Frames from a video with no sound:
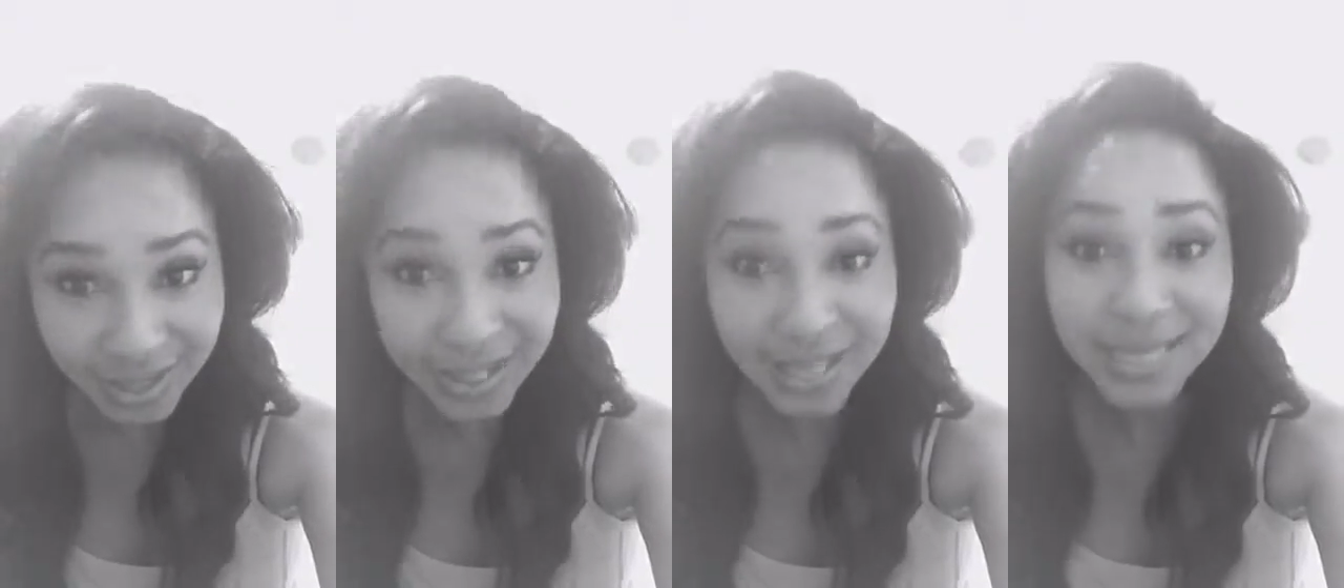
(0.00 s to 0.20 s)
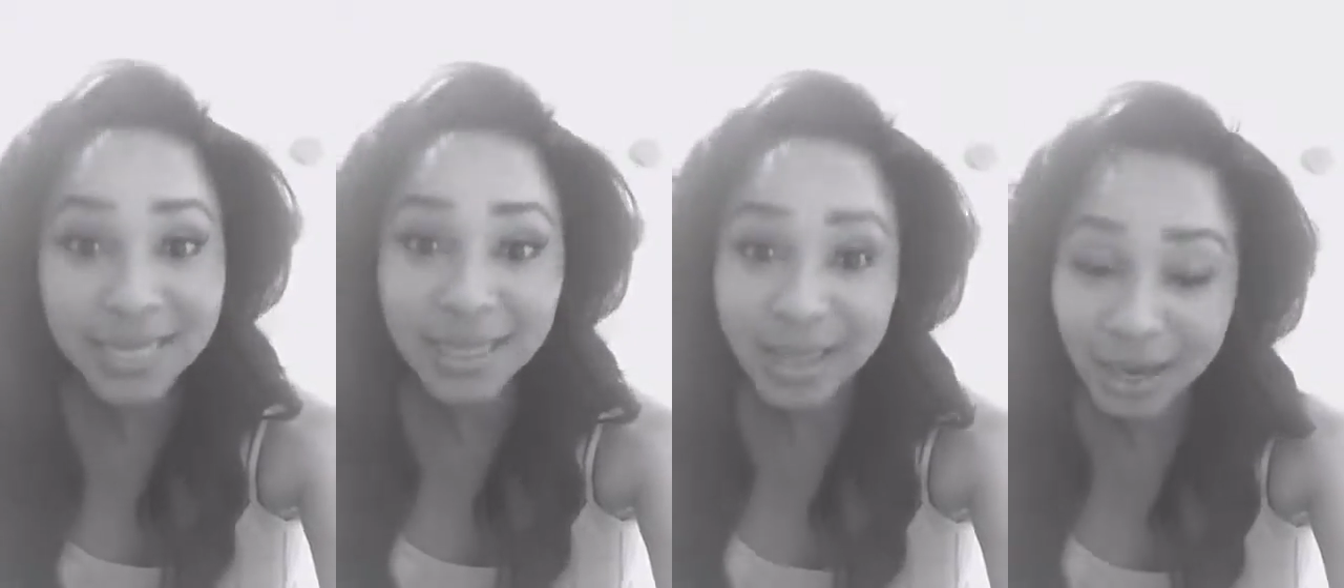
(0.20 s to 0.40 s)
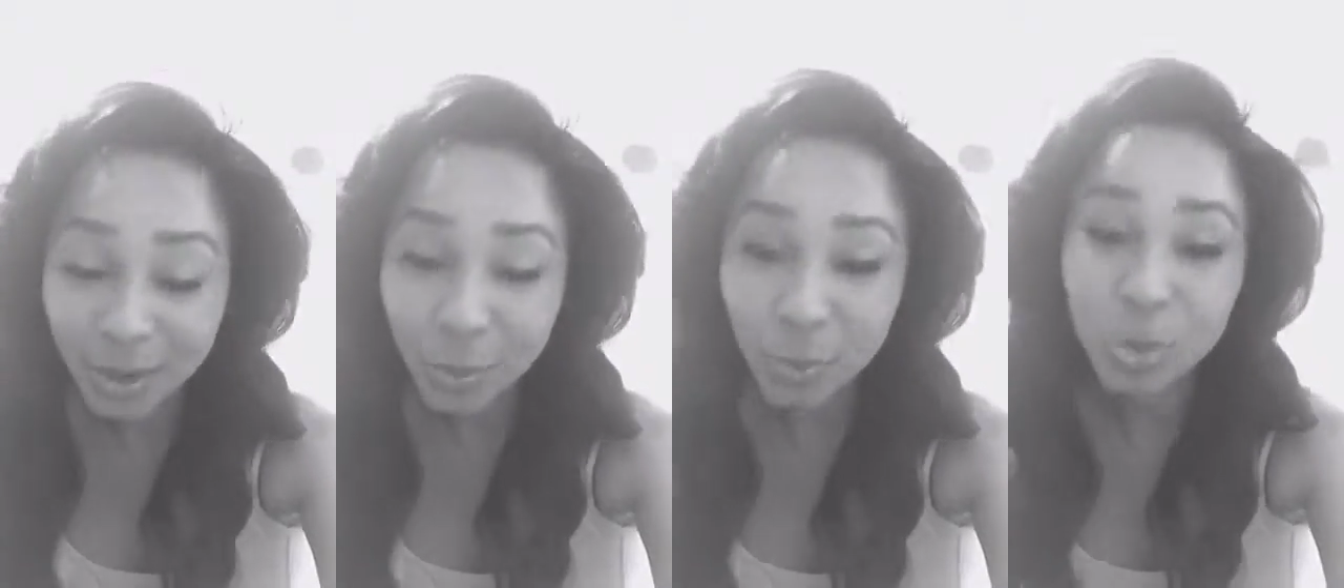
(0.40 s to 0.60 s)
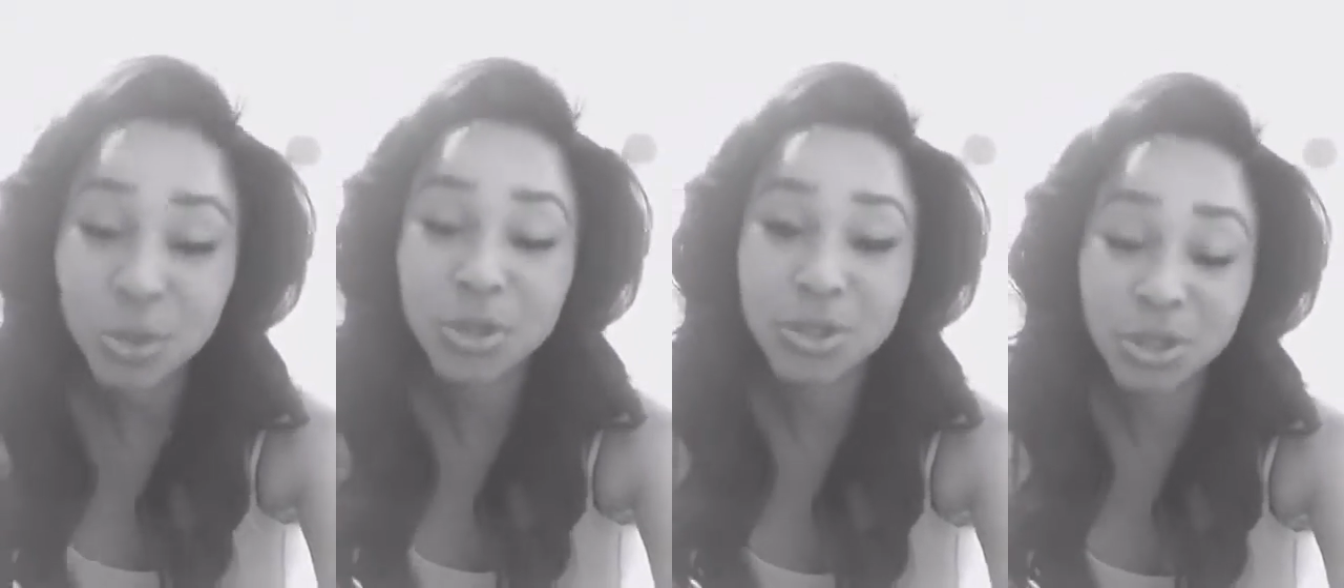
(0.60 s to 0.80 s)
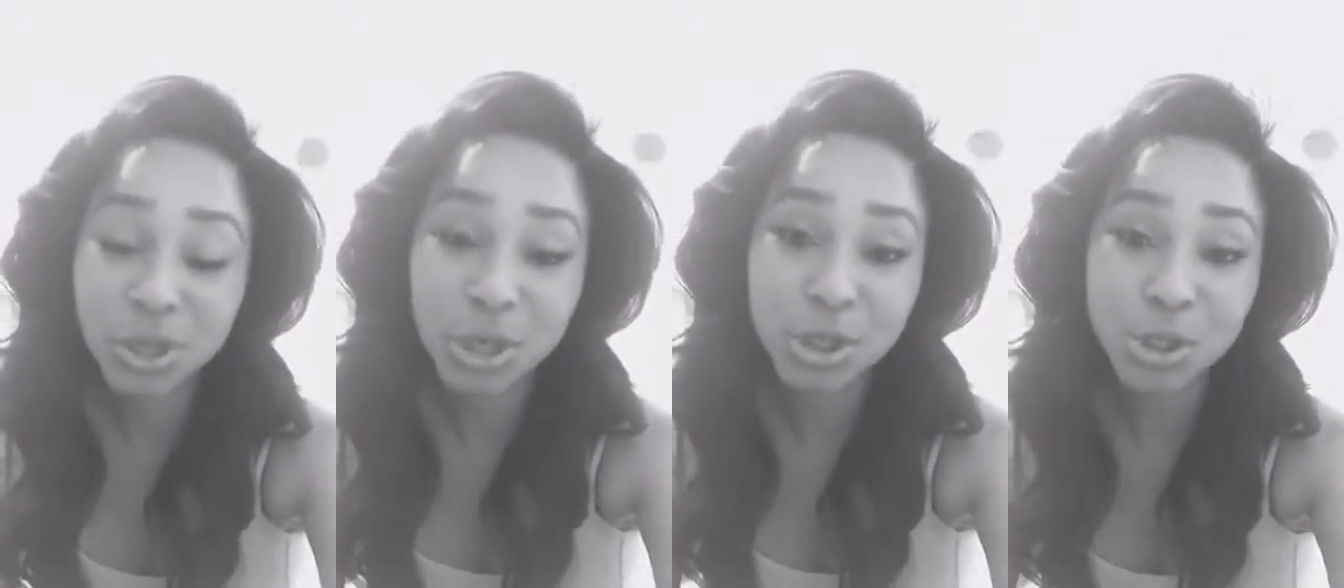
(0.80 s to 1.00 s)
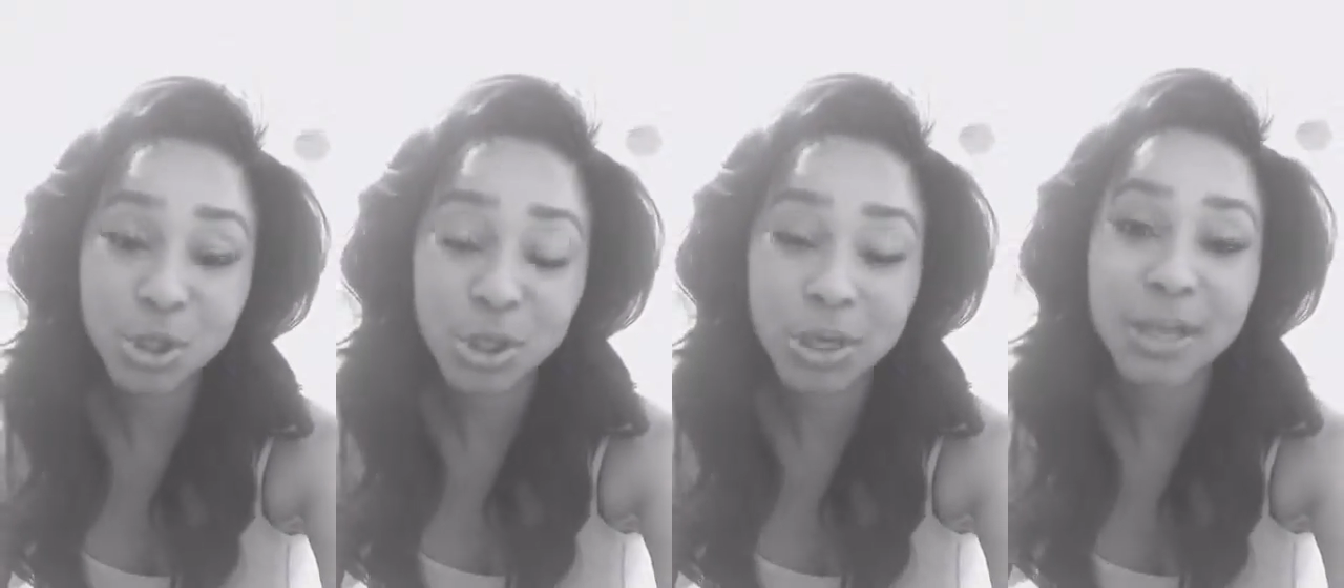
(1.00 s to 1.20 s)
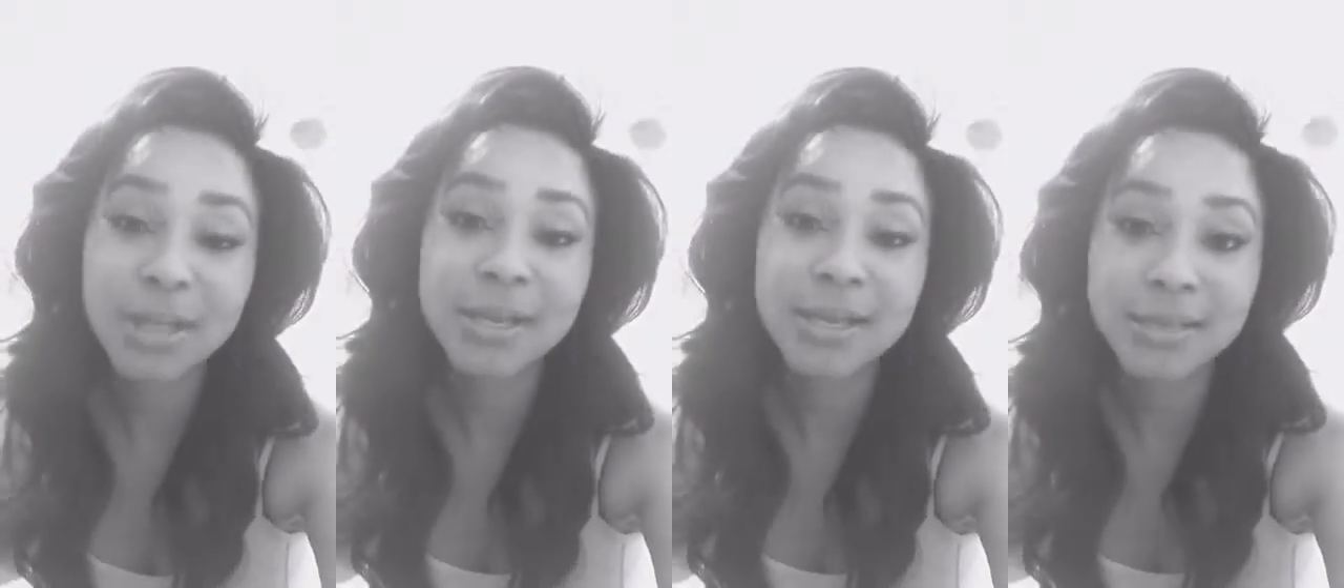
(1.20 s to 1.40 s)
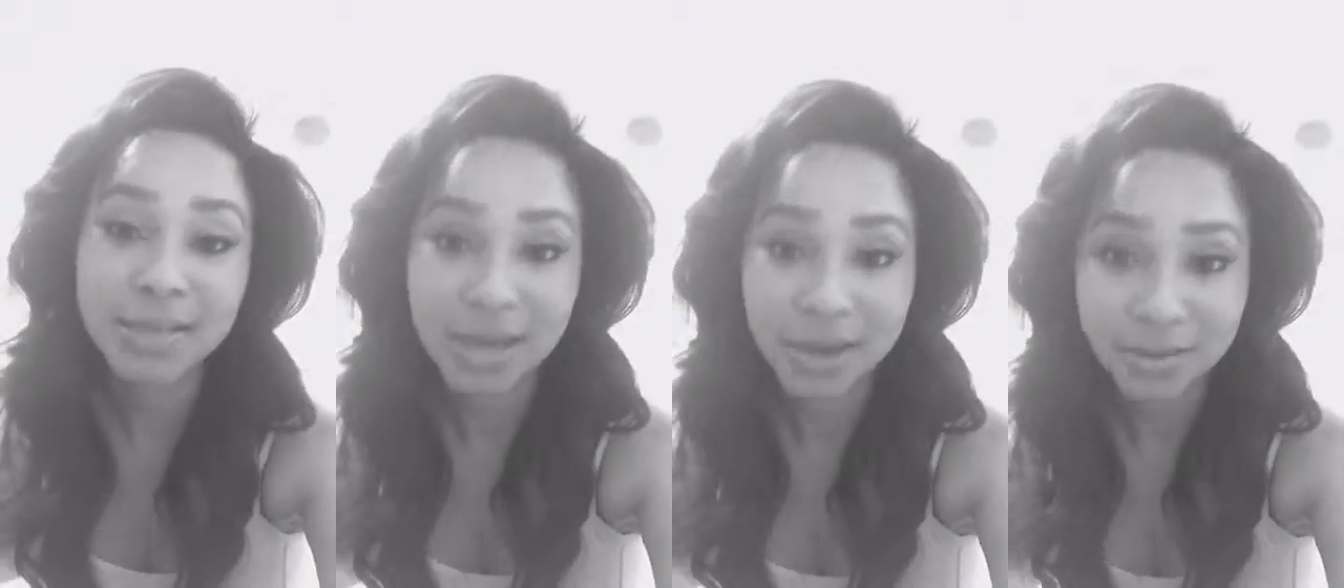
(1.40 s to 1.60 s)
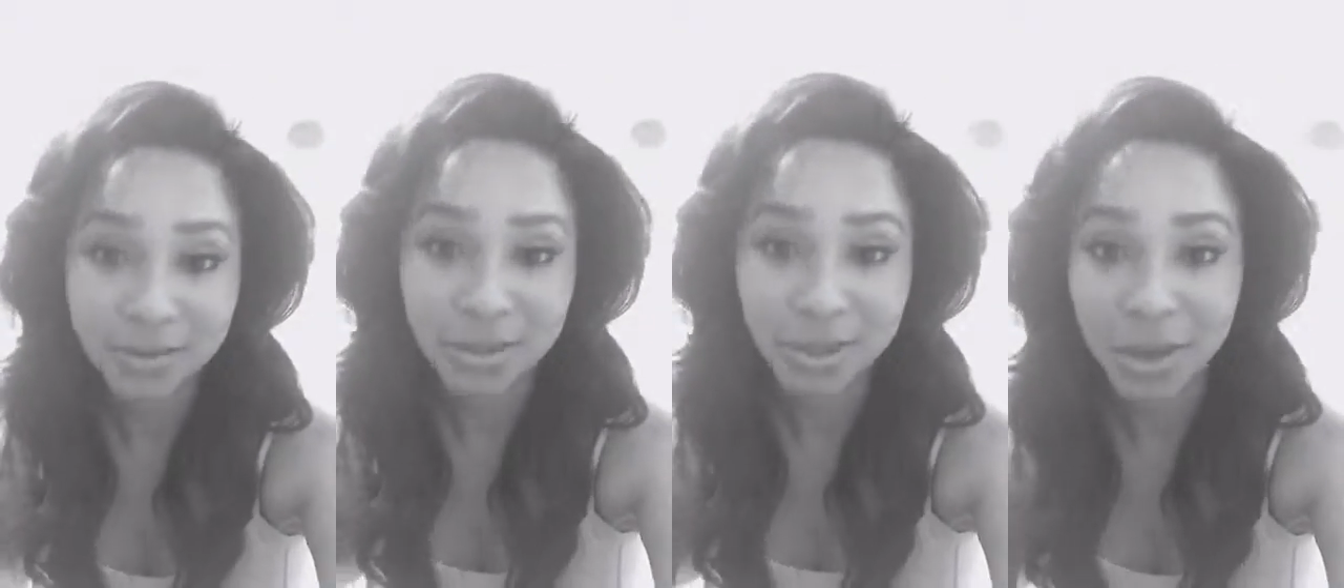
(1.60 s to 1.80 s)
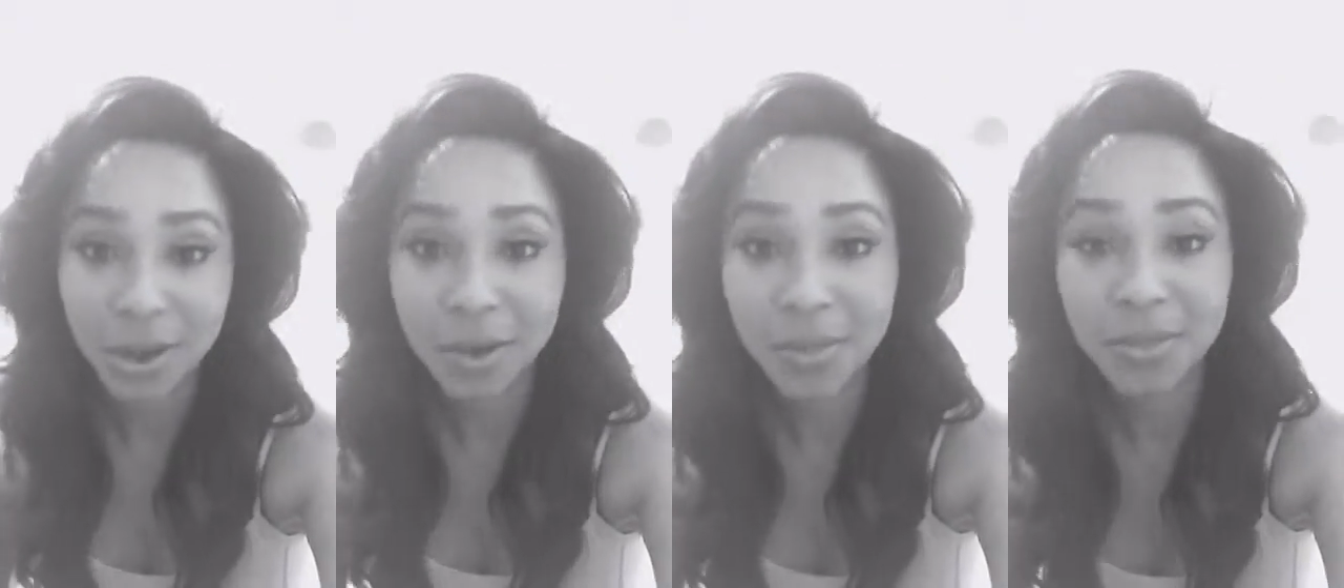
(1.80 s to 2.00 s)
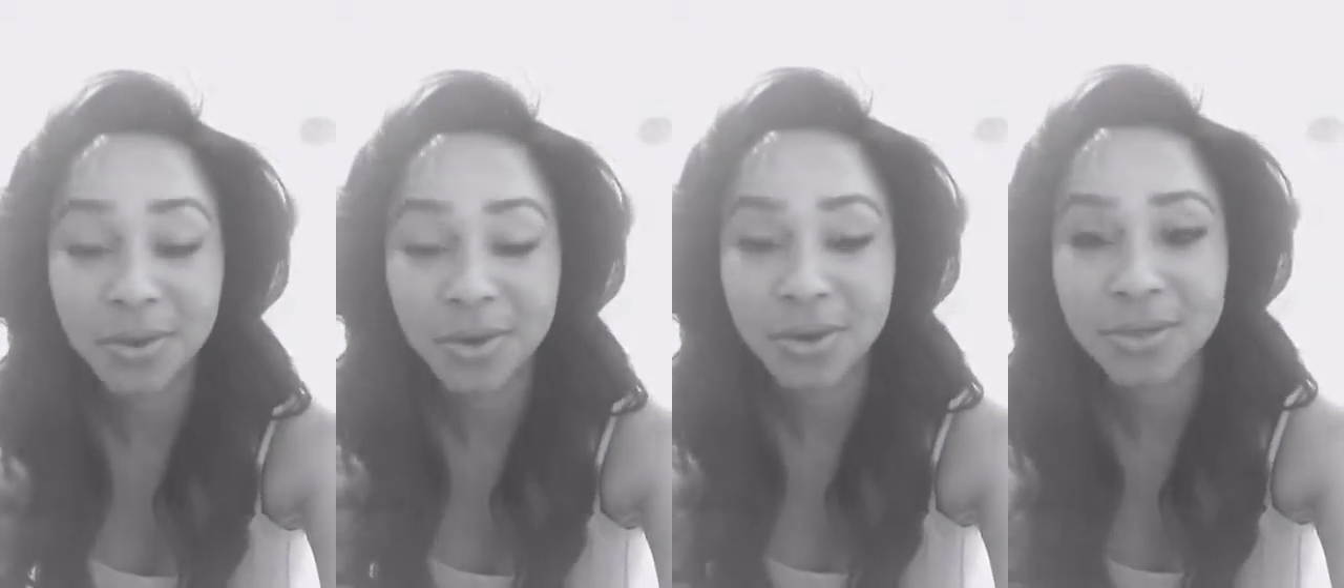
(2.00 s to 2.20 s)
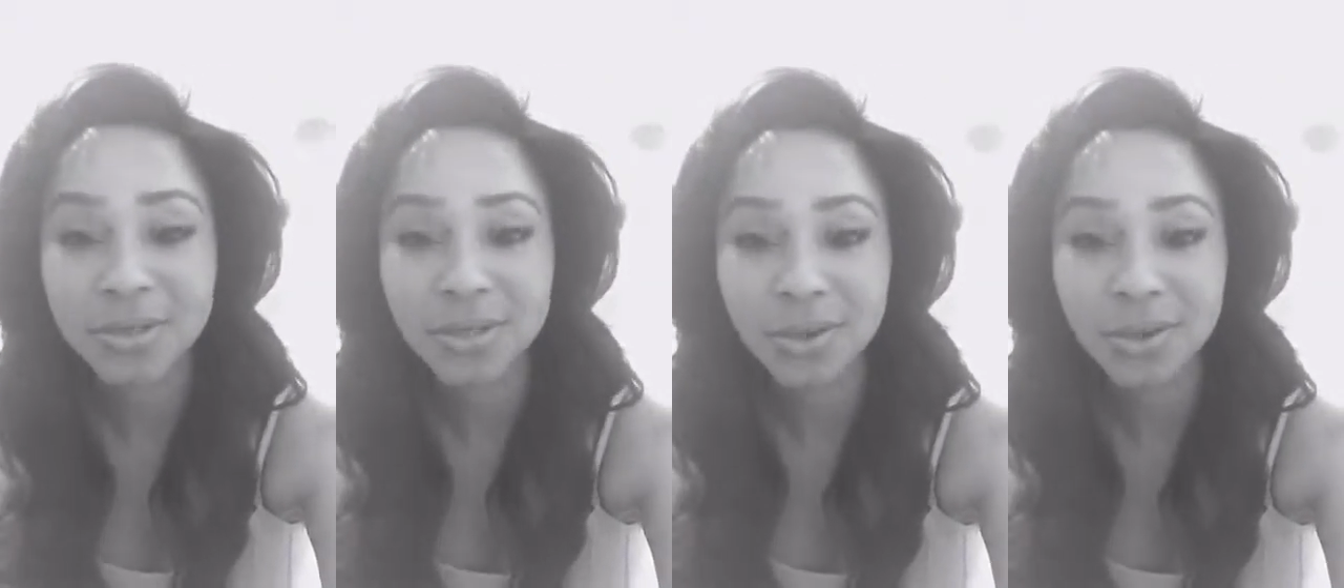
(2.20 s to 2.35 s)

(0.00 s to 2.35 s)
And then it will start trickling down to others.